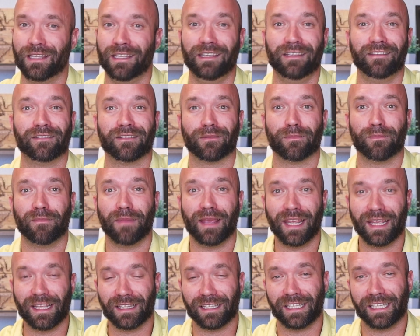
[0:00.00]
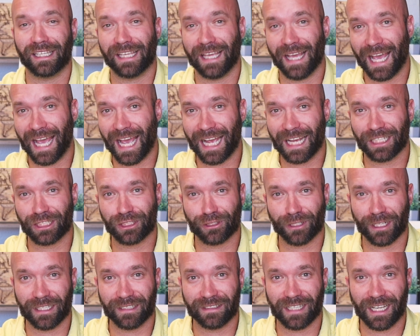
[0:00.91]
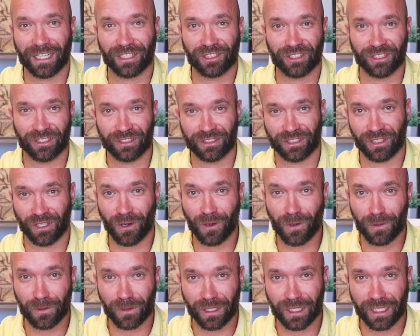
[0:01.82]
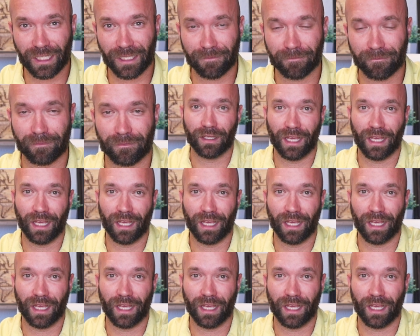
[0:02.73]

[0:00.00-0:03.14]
These are mainly cash transactions only.